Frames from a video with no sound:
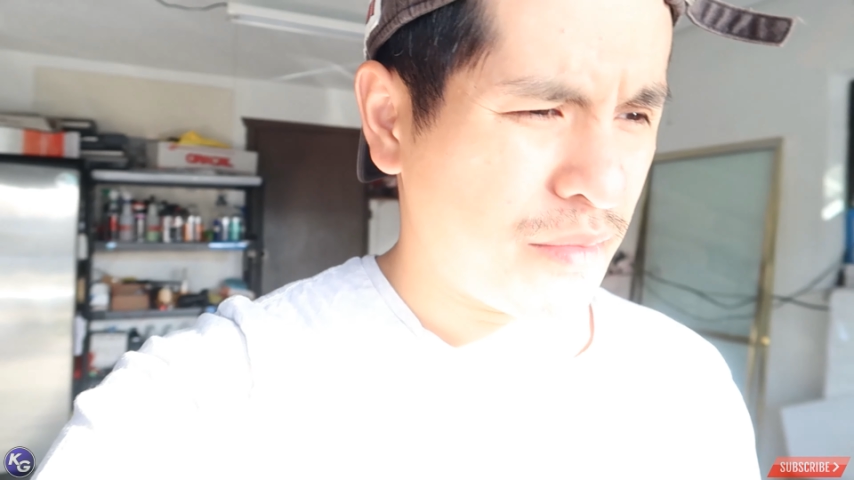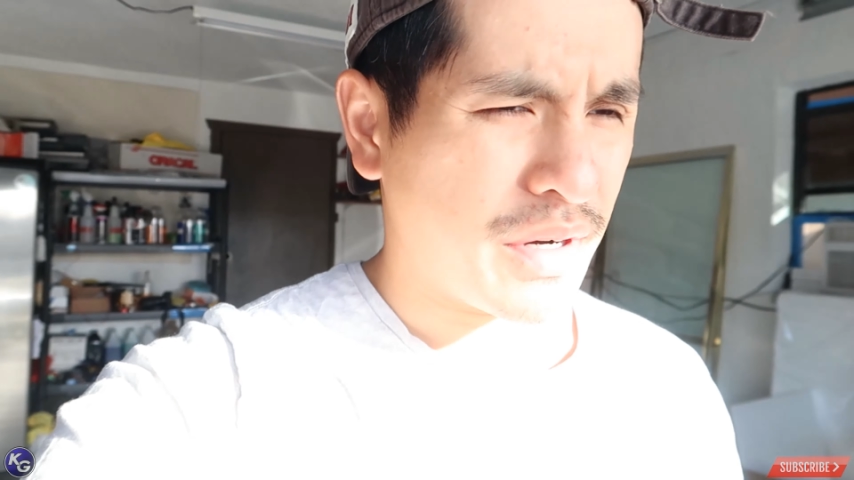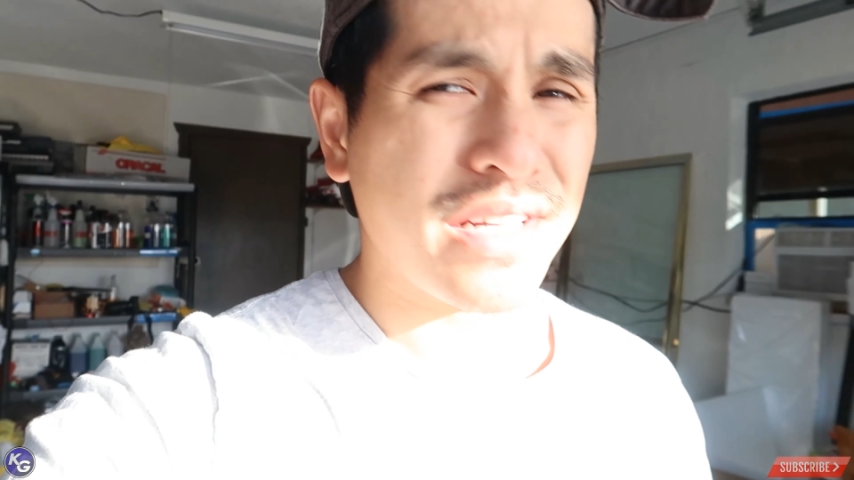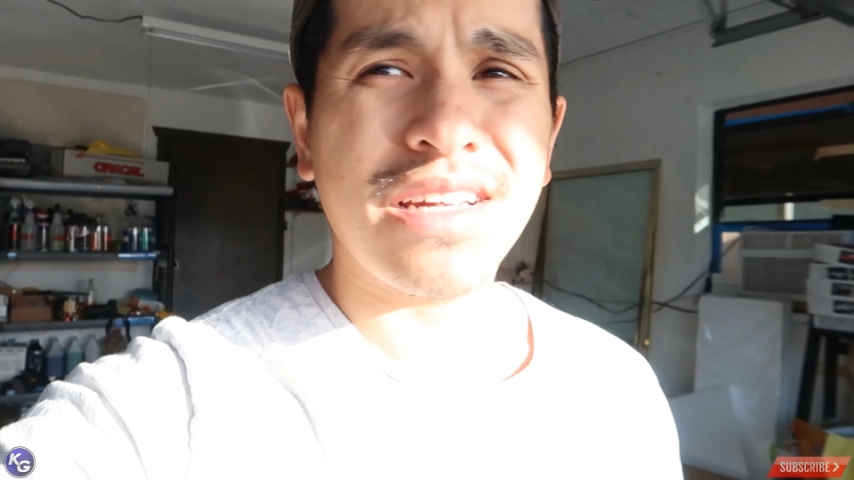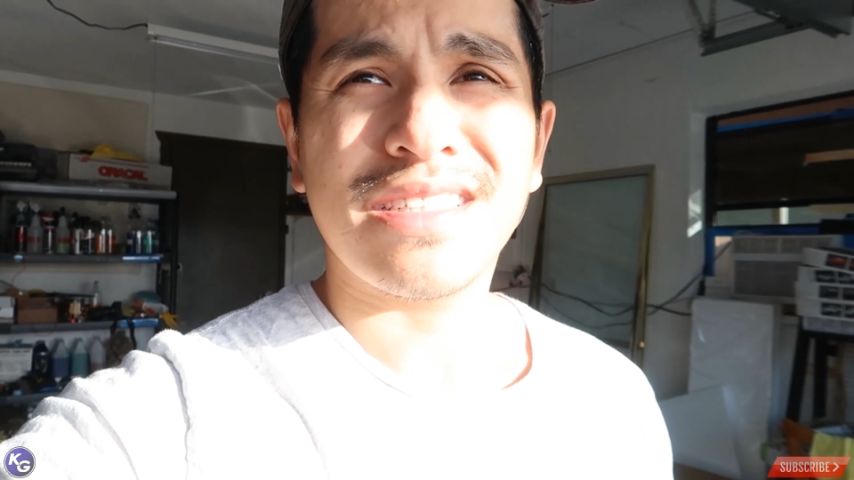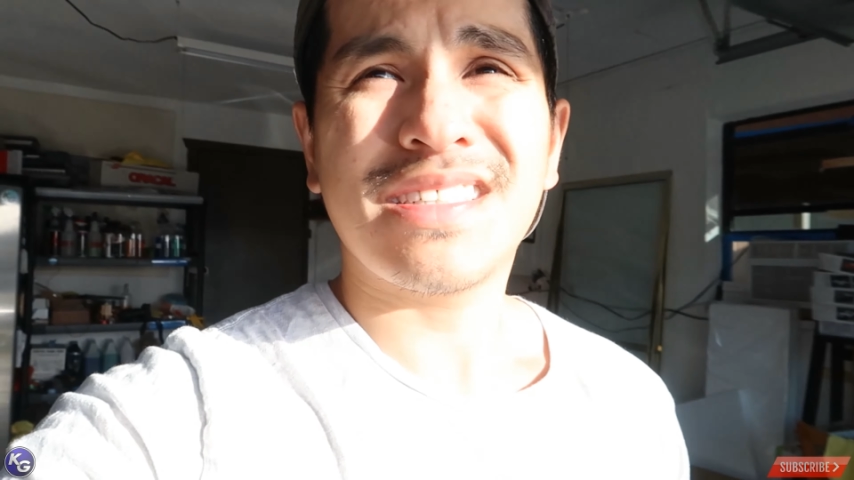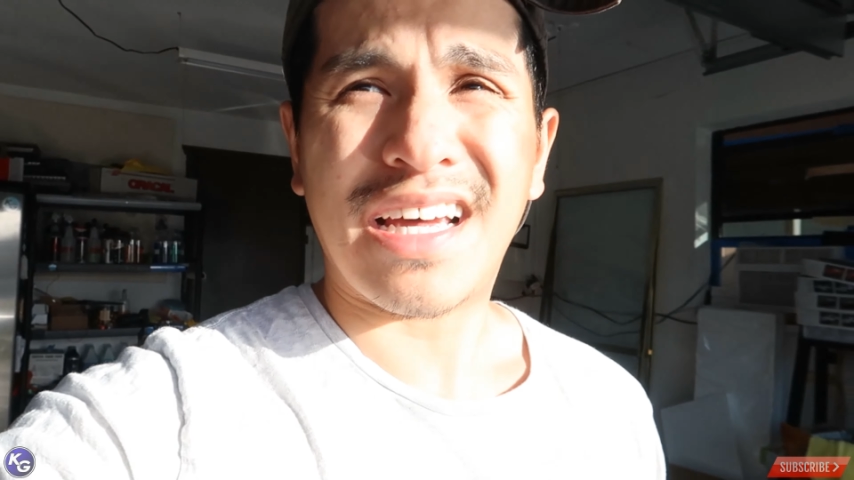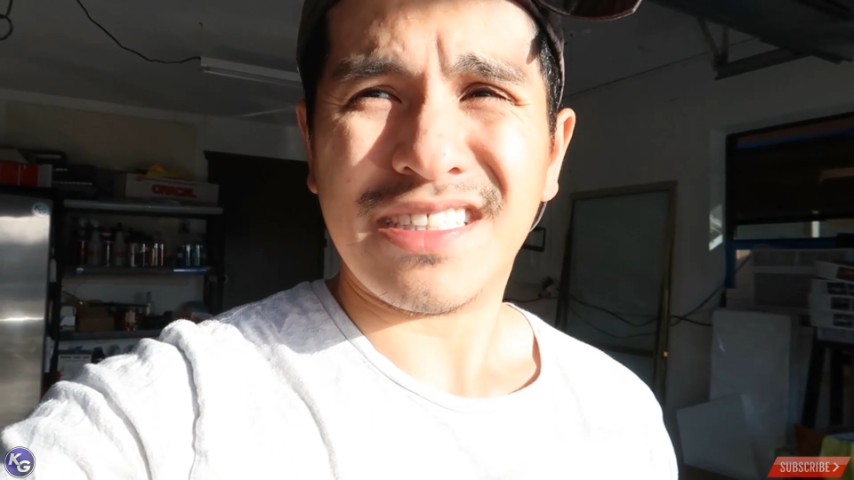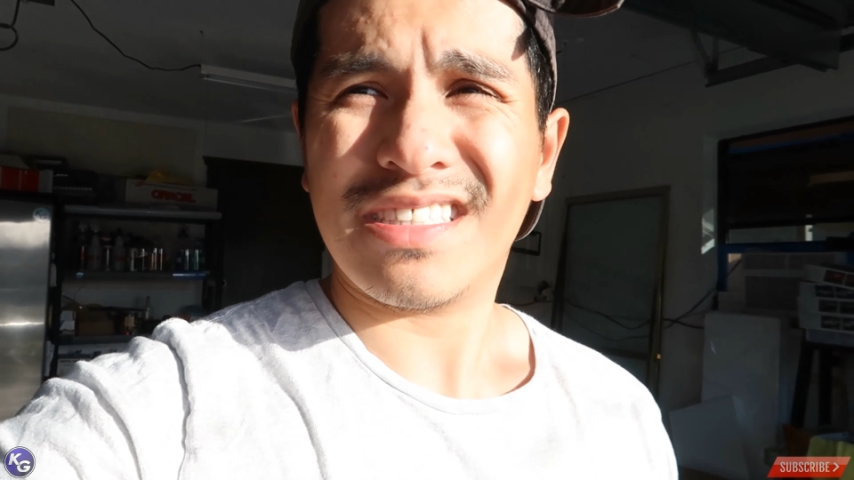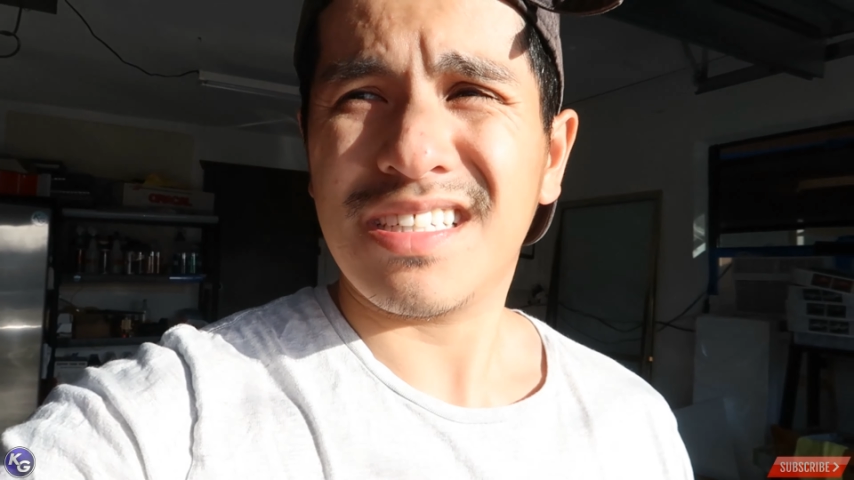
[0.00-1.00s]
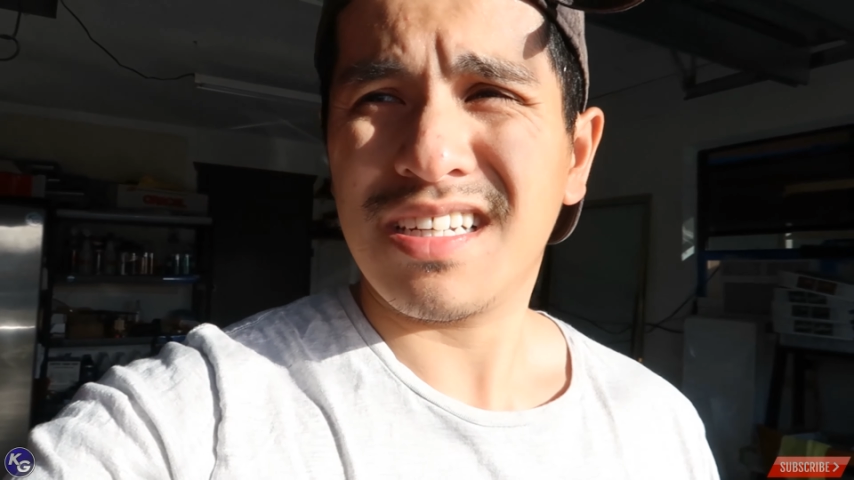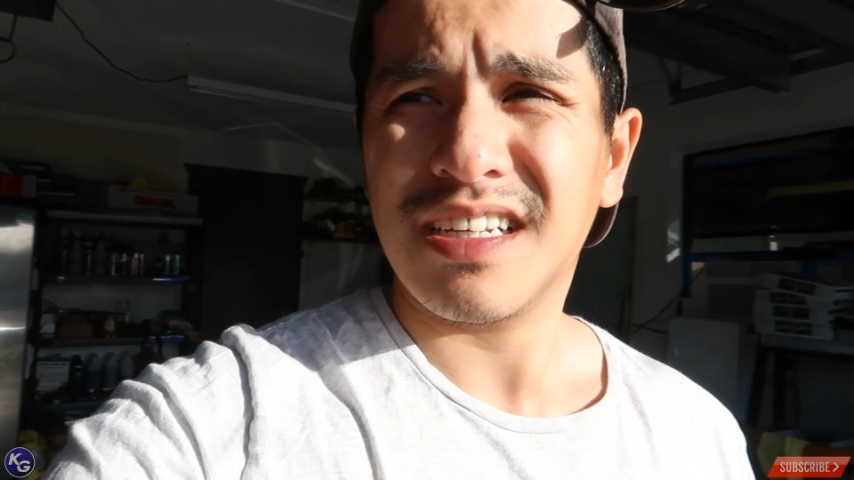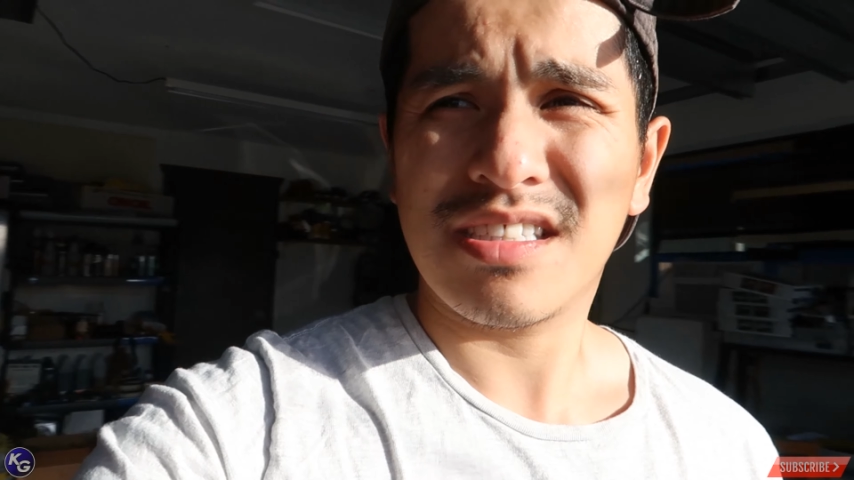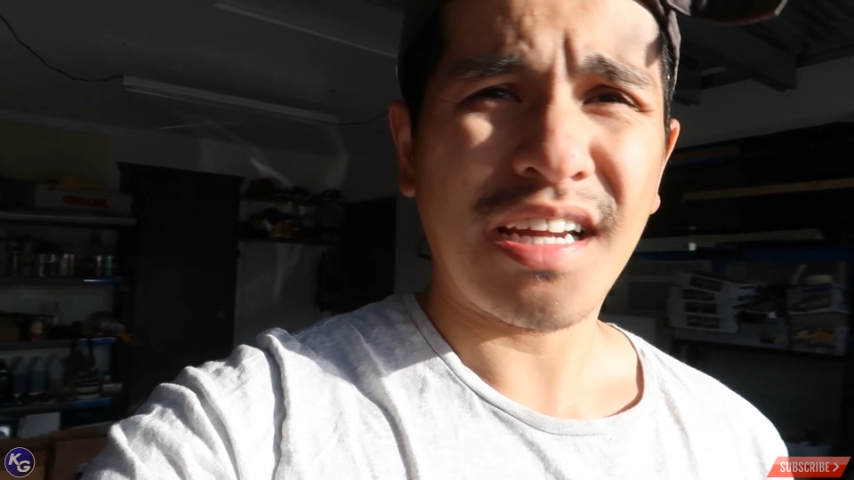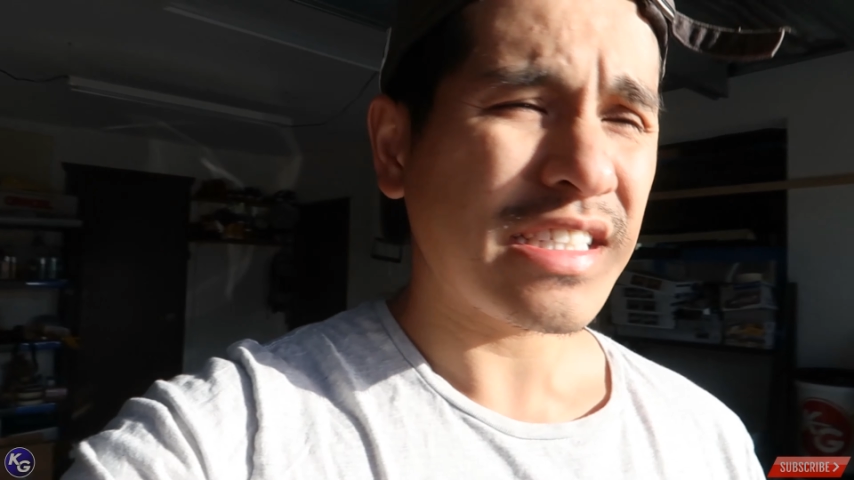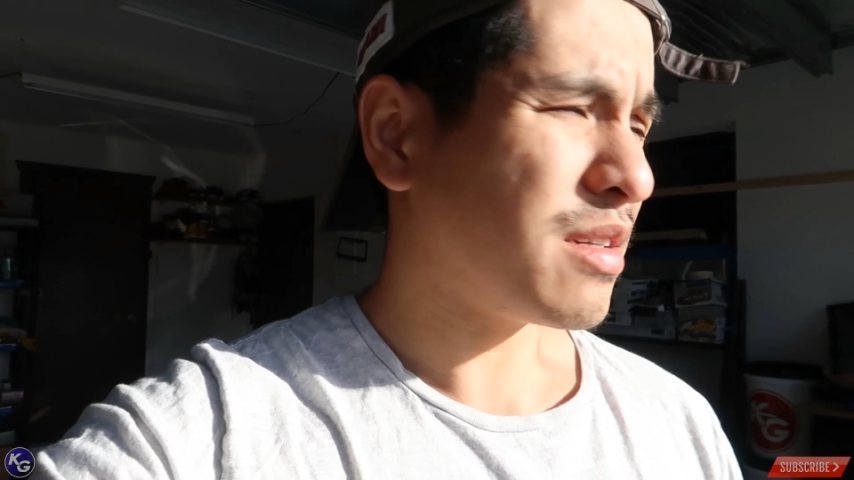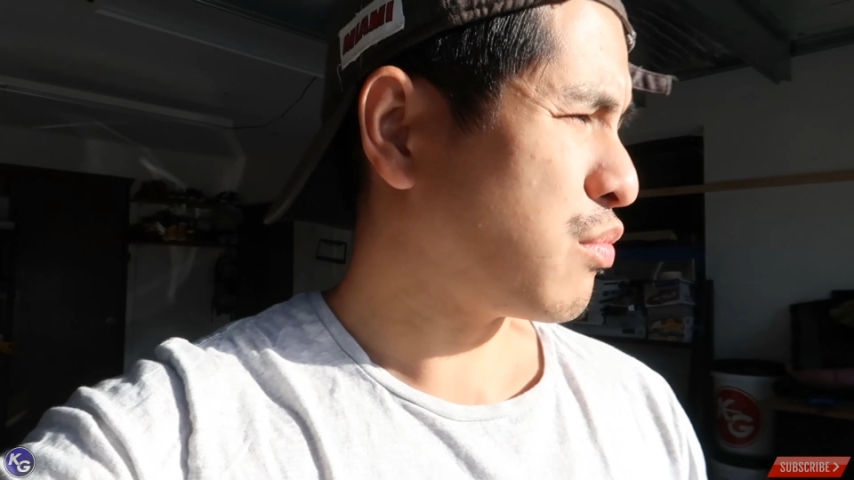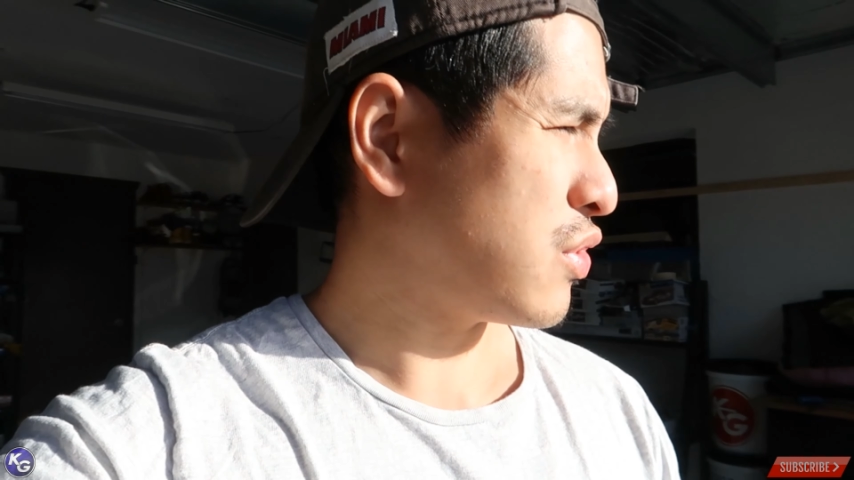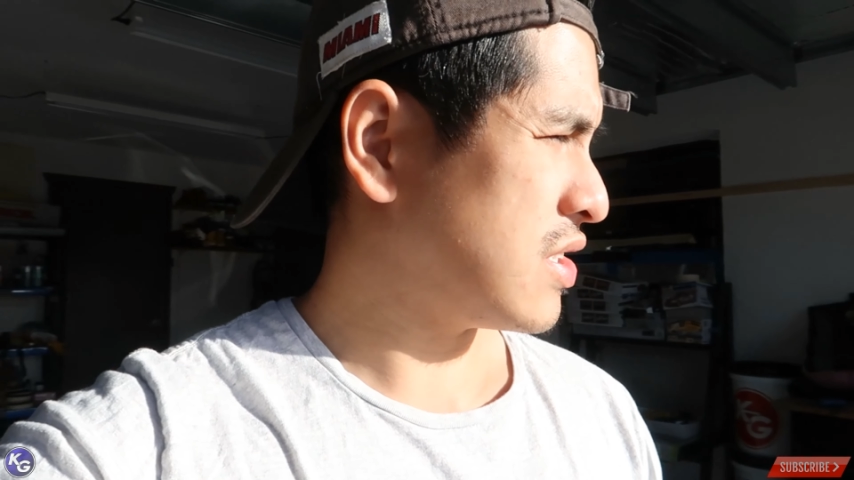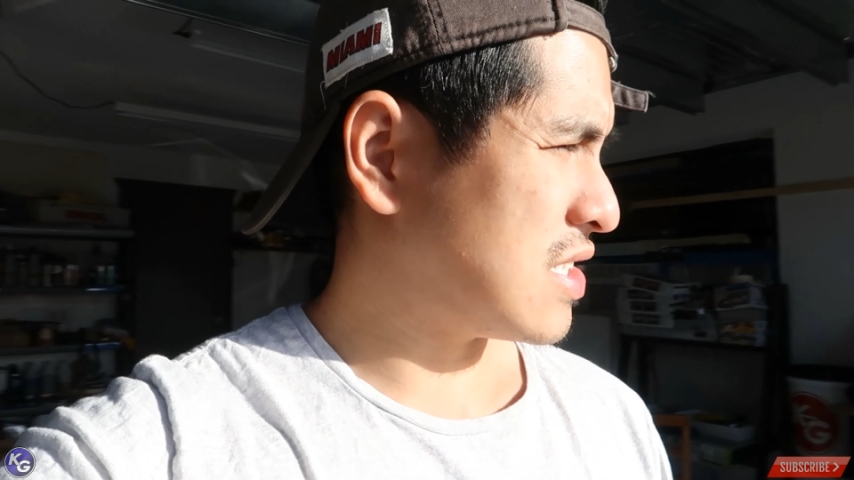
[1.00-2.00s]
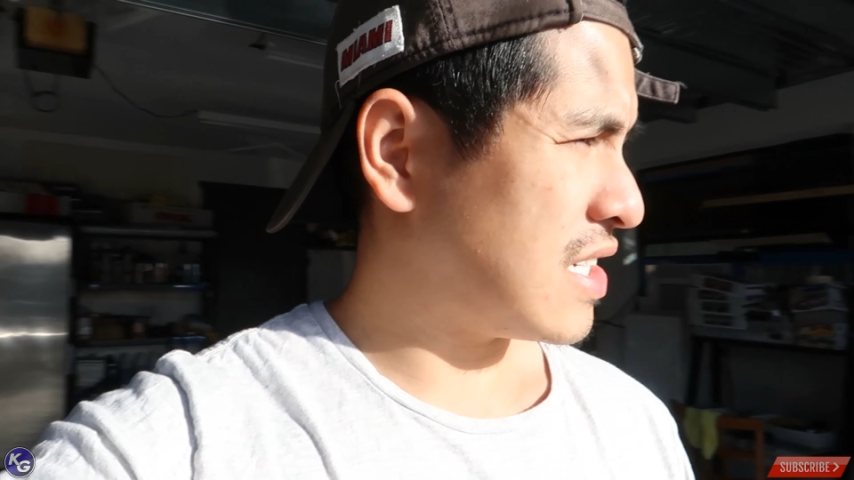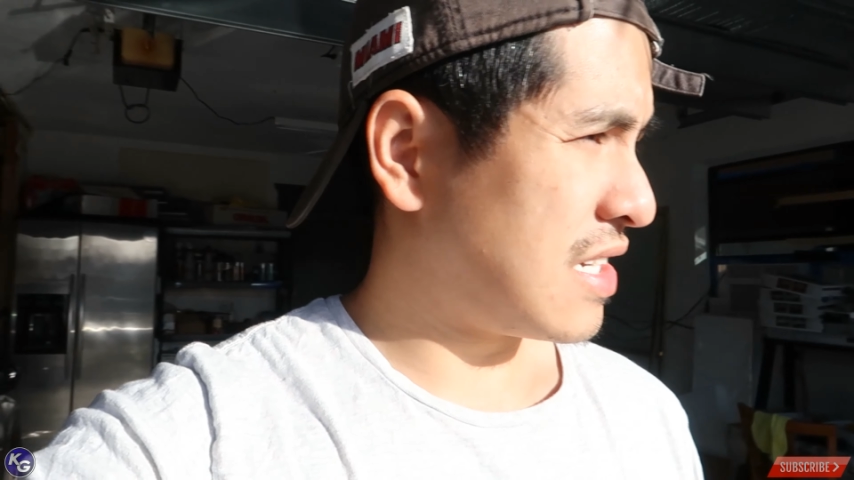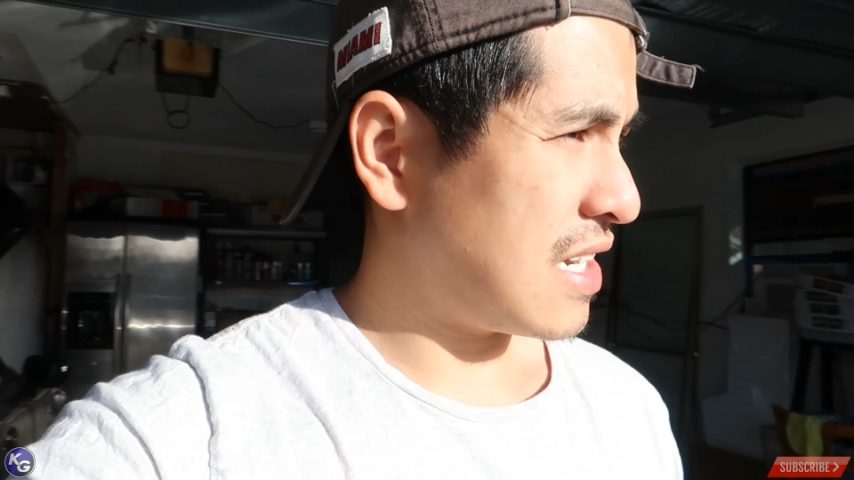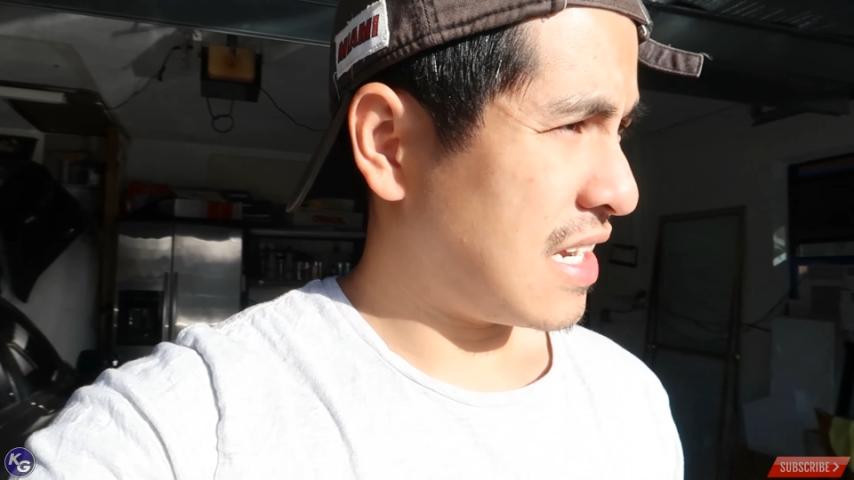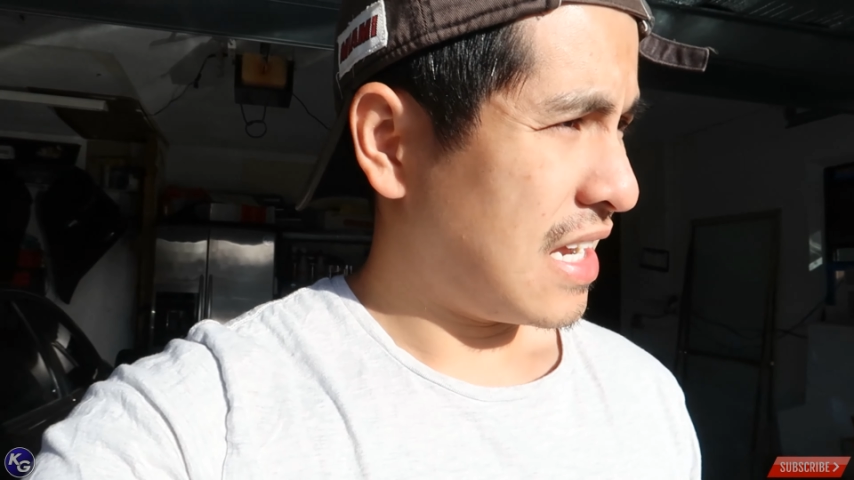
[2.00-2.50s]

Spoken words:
But it's nice. It's nice and breezy.